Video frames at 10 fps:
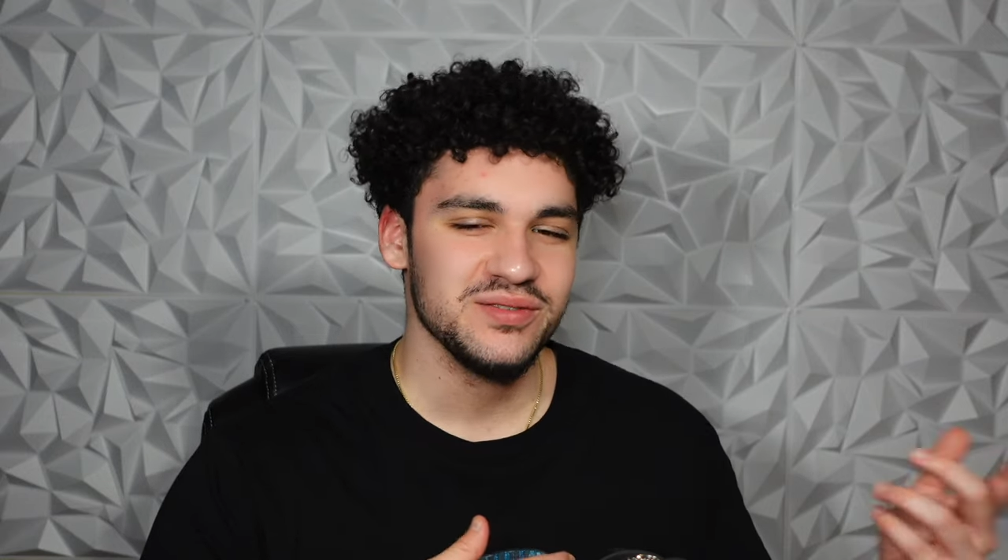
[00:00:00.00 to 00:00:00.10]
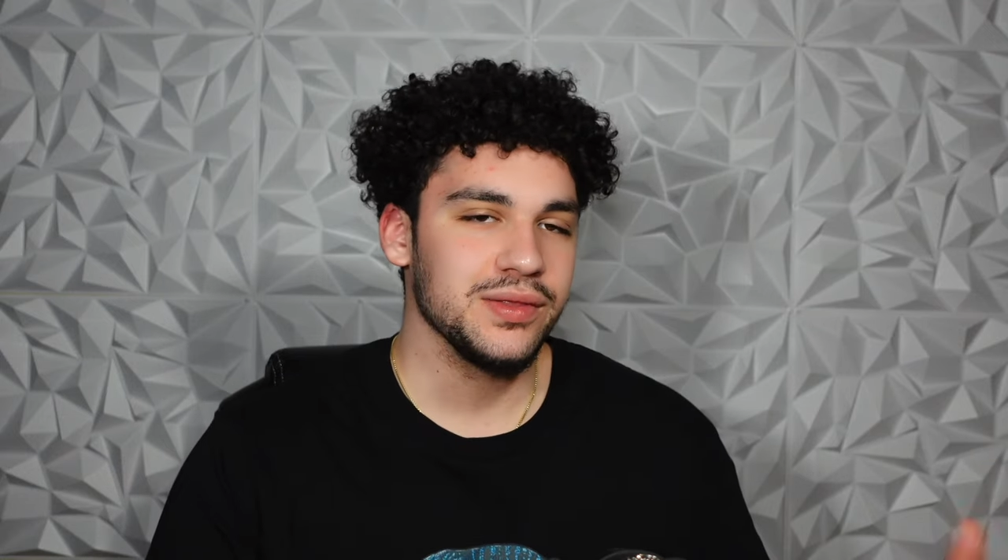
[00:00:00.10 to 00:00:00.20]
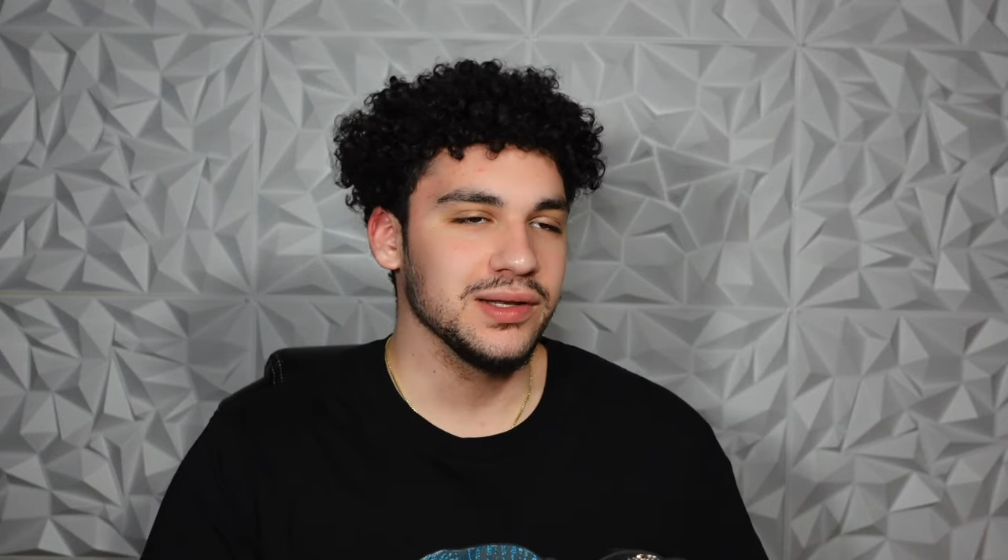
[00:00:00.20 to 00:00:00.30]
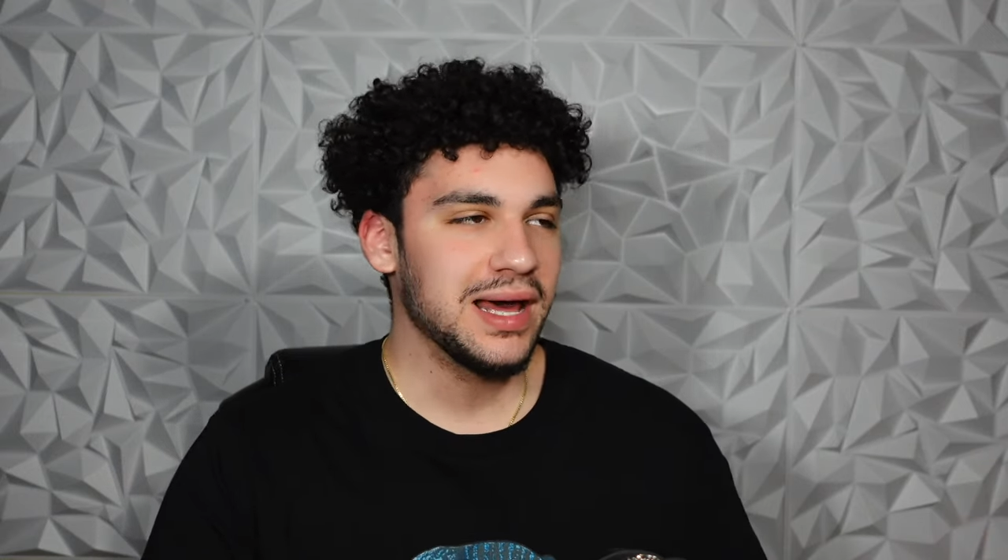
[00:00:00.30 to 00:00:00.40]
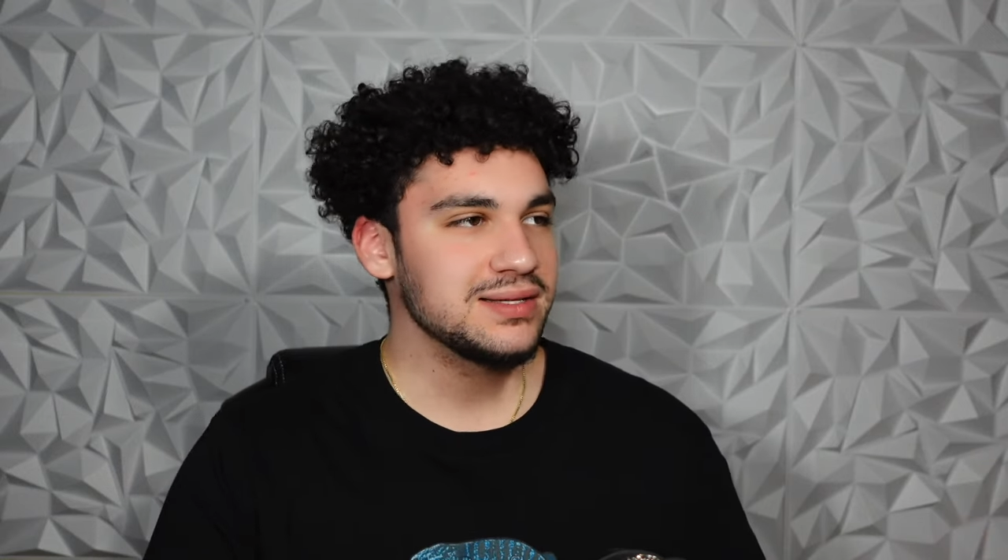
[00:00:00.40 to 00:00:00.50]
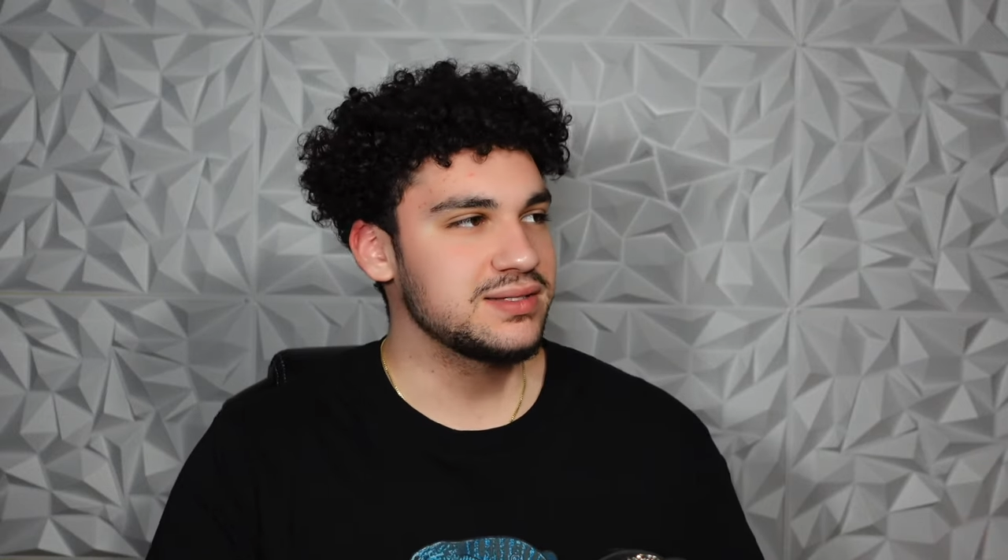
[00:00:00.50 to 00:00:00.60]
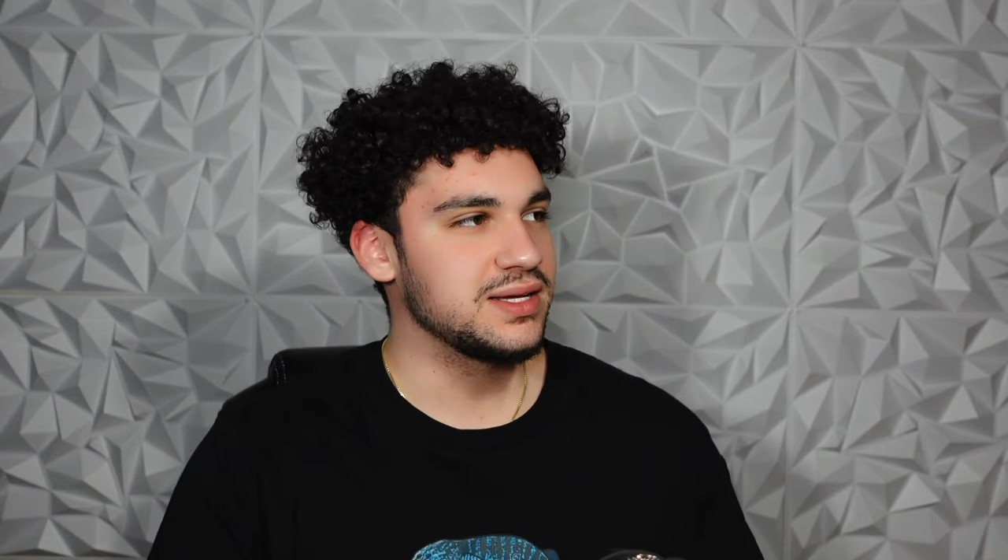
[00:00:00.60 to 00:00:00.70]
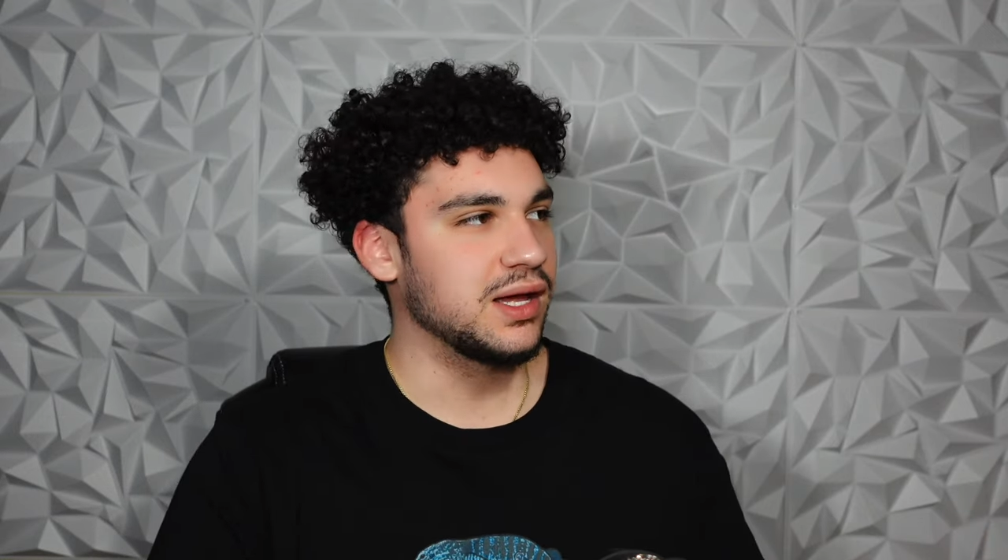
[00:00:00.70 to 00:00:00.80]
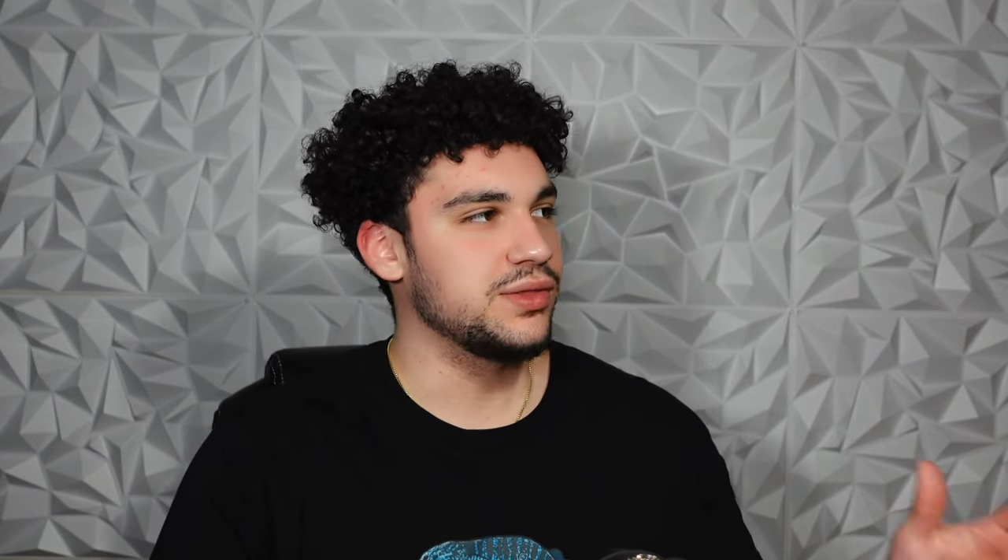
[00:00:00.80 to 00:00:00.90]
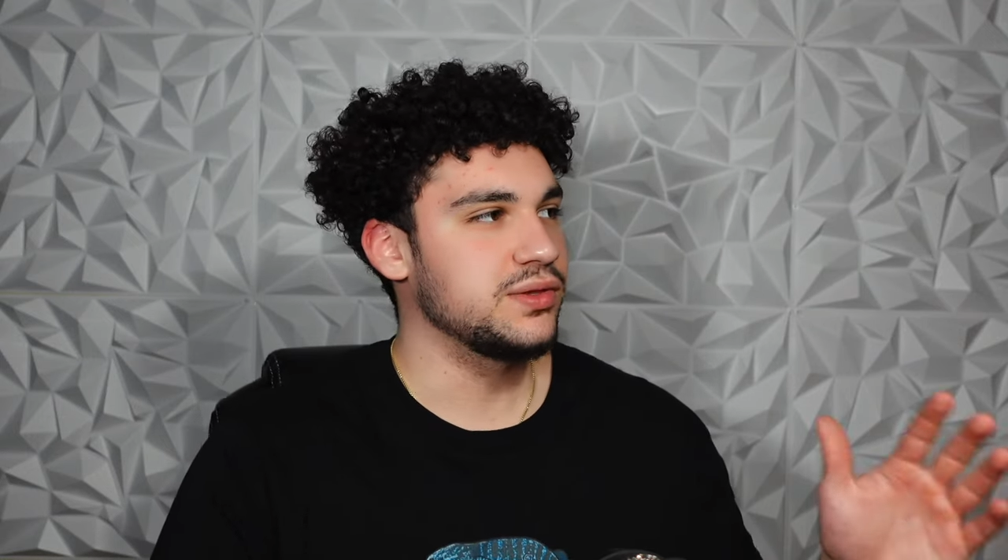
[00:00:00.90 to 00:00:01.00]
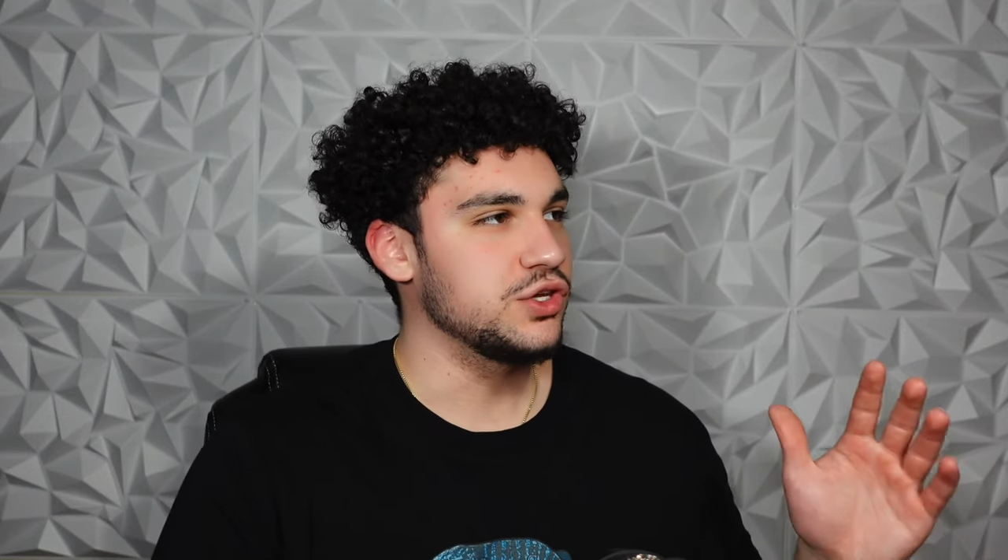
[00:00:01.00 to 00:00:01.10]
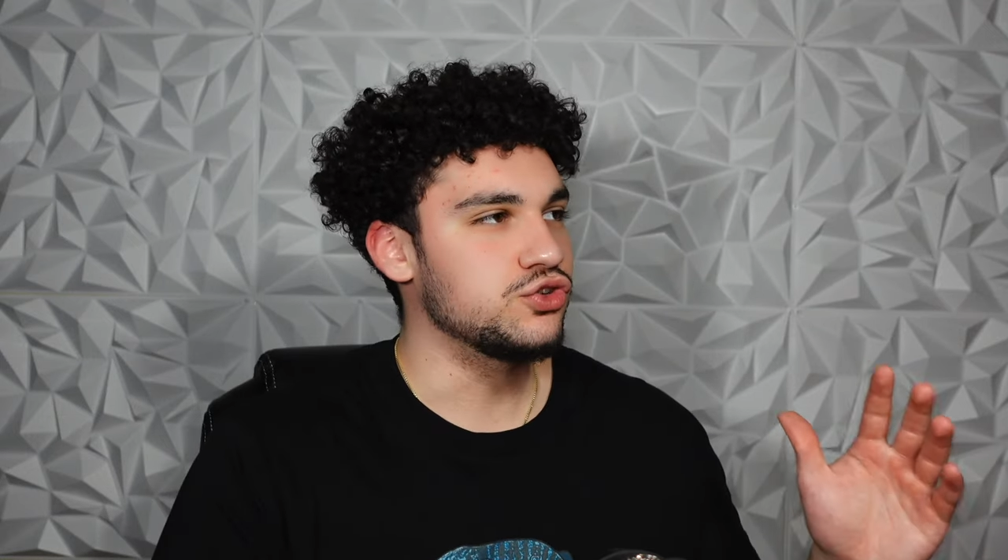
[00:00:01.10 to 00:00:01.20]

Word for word: Now, the last thing I think